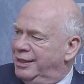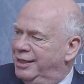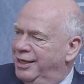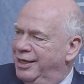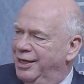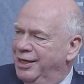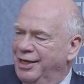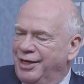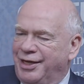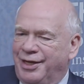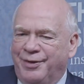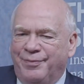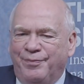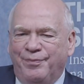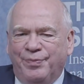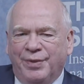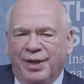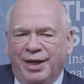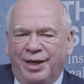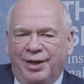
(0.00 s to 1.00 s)
Um,
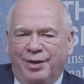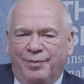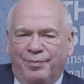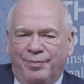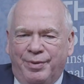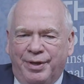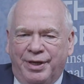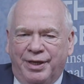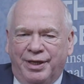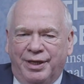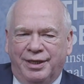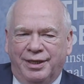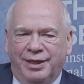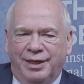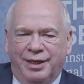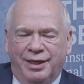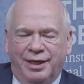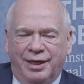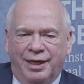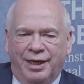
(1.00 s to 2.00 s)
but
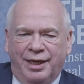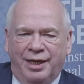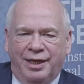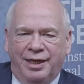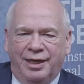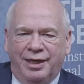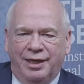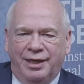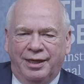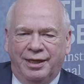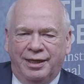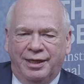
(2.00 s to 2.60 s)
uh,